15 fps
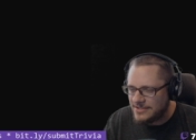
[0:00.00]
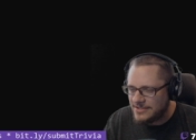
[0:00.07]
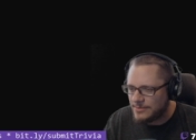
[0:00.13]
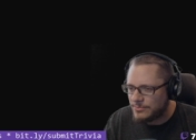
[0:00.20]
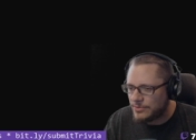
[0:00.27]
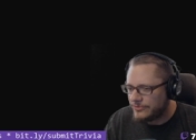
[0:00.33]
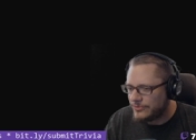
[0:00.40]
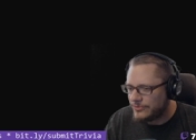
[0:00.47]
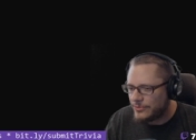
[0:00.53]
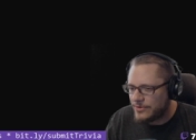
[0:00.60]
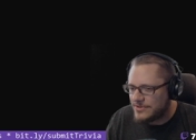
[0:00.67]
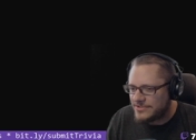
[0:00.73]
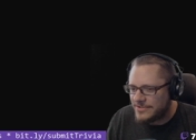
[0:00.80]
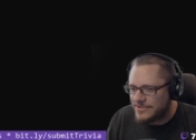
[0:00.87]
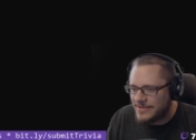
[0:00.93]
to brute
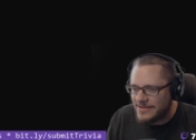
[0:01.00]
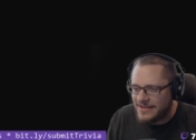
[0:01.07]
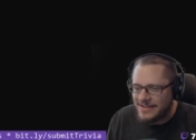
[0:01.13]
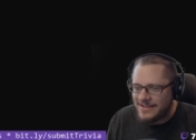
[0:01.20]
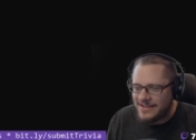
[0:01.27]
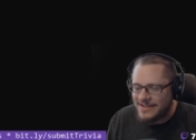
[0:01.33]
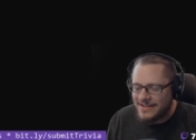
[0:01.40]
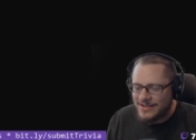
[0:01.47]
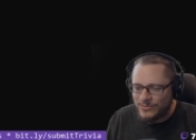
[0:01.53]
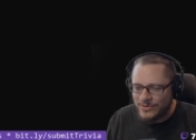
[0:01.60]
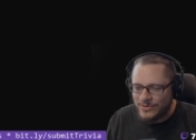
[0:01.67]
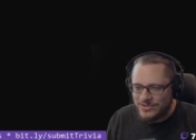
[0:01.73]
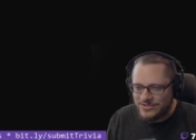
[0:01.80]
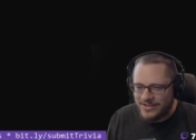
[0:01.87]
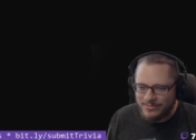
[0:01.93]
force.
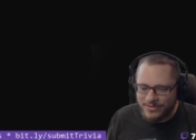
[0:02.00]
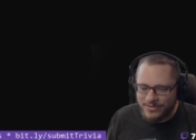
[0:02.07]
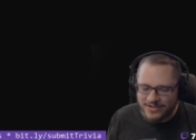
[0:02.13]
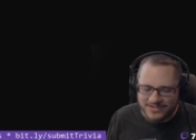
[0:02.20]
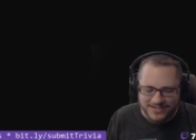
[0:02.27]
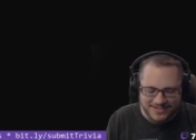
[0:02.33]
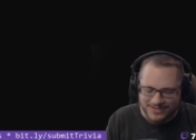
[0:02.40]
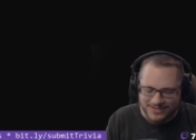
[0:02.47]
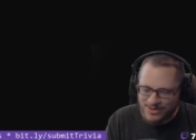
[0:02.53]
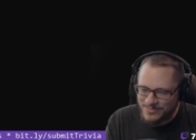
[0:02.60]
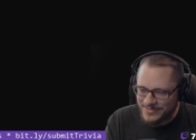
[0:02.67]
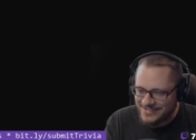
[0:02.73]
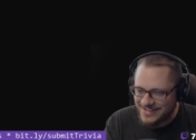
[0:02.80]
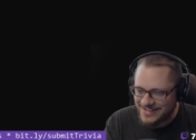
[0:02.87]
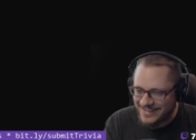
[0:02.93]
Wizard and the Princess. Nope,
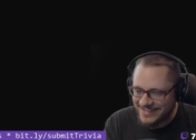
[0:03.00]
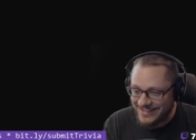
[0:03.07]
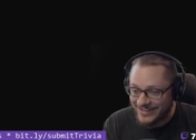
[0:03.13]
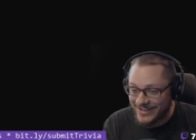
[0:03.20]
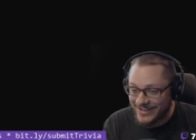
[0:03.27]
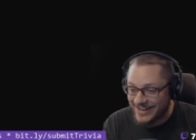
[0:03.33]
that's not it either.